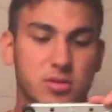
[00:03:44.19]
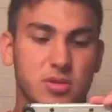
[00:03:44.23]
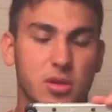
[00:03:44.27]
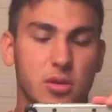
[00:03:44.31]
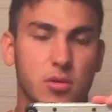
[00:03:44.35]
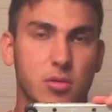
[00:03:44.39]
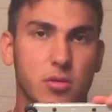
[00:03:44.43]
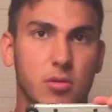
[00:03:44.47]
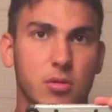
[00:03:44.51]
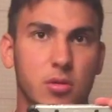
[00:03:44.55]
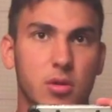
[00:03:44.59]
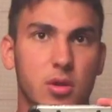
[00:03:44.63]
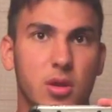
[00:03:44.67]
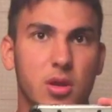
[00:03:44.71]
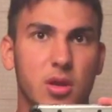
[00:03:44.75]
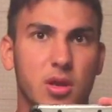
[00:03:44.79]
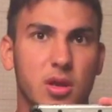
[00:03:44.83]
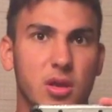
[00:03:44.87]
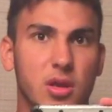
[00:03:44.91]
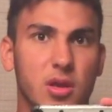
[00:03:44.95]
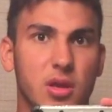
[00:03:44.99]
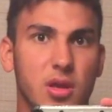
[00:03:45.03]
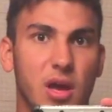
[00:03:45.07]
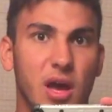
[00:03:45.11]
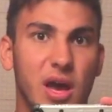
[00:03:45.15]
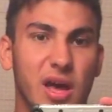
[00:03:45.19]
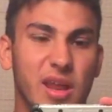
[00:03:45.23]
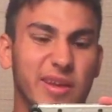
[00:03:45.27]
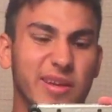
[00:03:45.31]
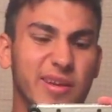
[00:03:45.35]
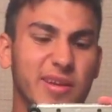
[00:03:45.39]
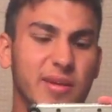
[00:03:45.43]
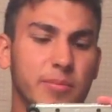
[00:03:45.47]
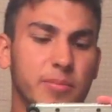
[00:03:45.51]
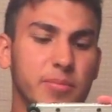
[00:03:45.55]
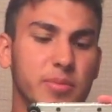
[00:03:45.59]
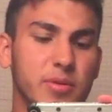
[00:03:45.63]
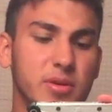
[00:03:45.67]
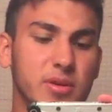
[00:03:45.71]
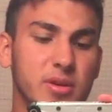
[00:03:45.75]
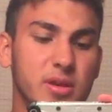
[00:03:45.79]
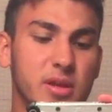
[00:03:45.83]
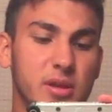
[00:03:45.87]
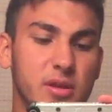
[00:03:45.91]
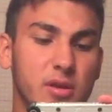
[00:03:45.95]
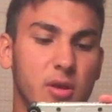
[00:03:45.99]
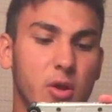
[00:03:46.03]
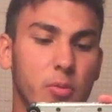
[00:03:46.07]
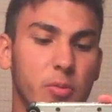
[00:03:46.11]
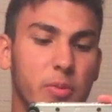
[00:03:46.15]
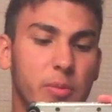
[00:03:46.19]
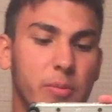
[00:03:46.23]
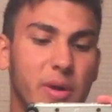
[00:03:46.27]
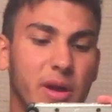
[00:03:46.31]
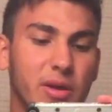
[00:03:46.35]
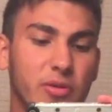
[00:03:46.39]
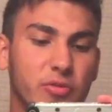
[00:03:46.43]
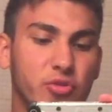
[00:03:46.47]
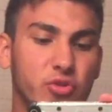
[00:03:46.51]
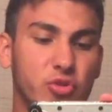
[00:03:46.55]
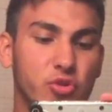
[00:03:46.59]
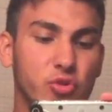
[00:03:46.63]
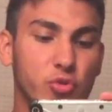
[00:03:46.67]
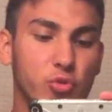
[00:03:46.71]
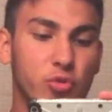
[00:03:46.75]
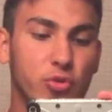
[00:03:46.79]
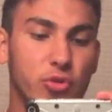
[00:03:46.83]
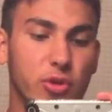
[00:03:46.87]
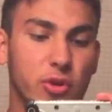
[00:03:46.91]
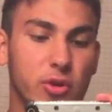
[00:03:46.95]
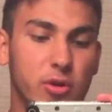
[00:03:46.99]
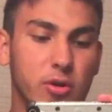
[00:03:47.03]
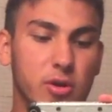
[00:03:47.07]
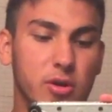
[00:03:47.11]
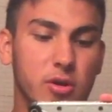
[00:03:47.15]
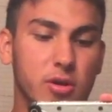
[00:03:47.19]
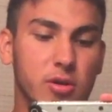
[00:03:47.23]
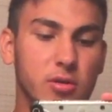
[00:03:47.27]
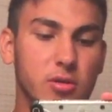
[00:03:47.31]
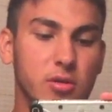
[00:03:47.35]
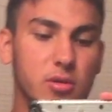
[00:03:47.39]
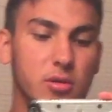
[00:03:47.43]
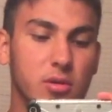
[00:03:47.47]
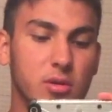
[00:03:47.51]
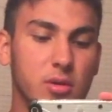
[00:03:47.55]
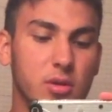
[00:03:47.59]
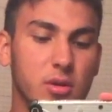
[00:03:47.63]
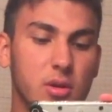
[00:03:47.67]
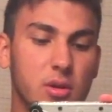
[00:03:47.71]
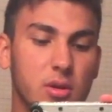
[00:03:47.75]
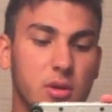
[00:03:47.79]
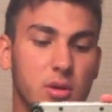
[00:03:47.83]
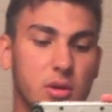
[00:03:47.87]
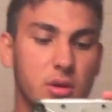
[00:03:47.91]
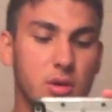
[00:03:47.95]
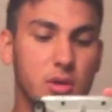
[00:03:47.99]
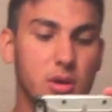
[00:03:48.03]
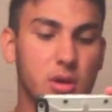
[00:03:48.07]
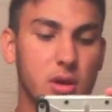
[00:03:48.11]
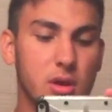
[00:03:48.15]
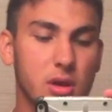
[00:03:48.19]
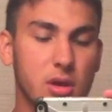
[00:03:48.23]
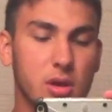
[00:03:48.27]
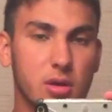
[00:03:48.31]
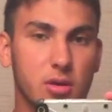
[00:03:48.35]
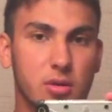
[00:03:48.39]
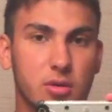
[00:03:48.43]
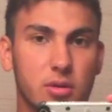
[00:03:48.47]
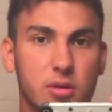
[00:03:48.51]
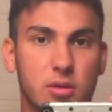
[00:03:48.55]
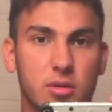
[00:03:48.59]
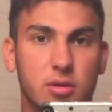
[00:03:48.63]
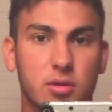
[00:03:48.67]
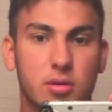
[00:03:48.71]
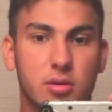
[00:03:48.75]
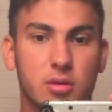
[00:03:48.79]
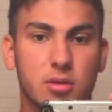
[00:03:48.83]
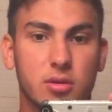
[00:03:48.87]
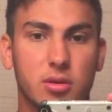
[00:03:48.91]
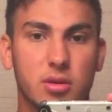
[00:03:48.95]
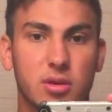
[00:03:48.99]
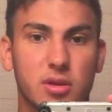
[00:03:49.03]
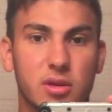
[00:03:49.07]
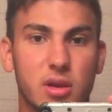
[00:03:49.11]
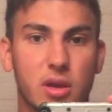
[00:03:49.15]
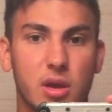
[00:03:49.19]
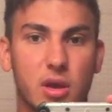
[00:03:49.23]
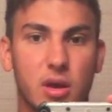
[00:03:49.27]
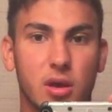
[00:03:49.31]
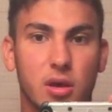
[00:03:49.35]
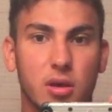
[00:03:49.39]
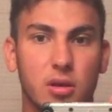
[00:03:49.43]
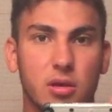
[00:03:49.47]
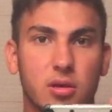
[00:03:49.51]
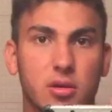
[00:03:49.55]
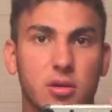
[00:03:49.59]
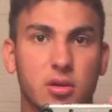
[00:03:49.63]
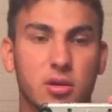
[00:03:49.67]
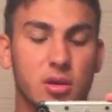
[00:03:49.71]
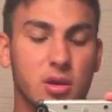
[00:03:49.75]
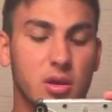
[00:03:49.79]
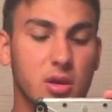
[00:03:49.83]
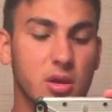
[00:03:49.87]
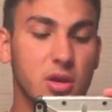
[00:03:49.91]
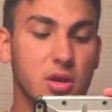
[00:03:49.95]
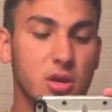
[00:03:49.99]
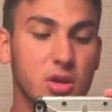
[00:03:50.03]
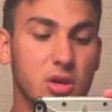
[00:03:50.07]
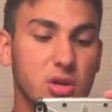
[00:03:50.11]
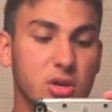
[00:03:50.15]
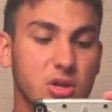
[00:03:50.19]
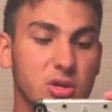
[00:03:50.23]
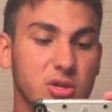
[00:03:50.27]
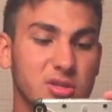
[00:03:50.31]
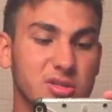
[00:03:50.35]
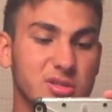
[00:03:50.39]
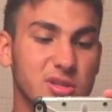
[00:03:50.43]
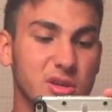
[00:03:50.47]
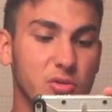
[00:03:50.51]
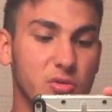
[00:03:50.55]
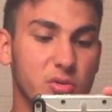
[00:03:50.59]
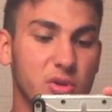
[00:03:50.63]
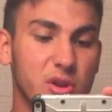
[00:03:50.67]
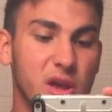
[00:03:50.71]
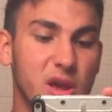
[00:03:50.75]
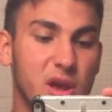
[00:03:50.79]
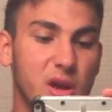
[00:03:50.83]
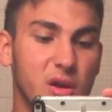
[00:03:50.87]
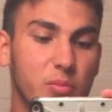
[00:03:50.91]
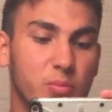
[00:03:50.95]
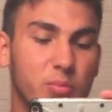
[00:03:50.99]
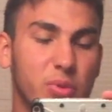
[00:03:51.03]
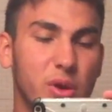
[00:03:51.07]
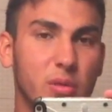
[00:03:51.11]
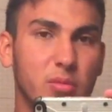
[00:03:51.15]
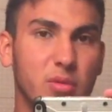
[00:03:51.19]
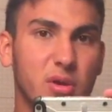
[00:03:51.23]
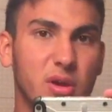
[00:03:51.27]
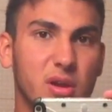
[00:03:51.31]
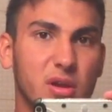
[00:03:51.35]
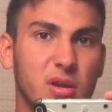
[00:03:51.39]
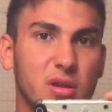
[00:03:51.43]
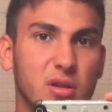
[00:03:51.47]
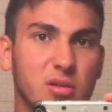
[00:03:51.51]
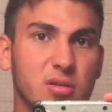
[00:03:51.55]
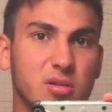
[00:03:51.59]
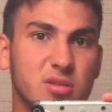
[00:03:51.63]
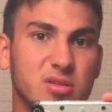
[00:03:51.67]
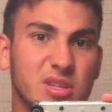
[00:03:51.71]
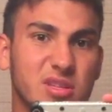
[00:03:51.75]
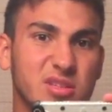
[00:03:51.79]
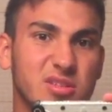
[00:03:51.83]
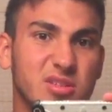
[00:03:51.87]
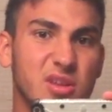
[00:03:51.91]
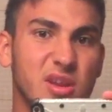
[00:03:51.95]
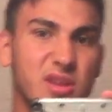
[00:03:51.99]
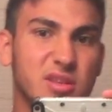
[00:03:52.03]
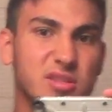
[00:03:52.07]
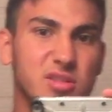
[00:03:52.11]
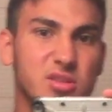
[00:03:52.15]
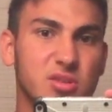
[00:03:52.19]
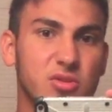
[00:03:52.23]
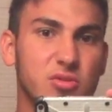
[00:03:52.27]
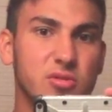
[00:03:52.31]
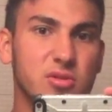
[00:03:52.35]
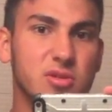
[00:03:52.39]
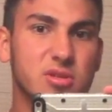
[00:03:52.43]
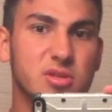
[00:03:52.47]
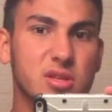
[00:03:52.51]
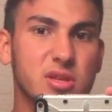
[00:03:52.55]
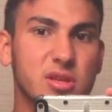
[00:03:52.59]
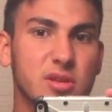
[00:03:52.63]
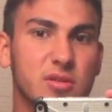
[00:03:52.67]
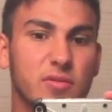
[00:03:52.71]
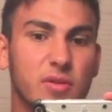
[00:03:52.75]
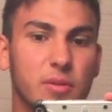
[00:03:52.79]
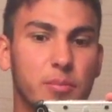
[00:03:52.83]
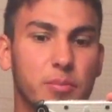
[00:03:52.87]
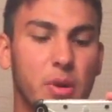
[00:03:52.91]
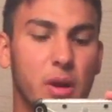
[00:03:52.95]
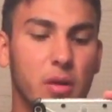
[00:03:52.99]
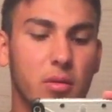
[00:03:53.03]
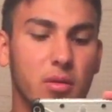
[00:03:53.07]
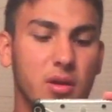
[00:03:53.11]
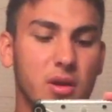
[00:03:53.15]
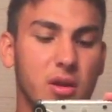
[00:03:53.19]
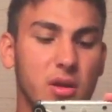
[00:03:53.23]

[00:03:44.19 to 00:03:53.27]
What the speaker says: so I ended up getting home about 2:30. And yeah, so now I'm probably gonna, since today is New Year's Eve, I'm probably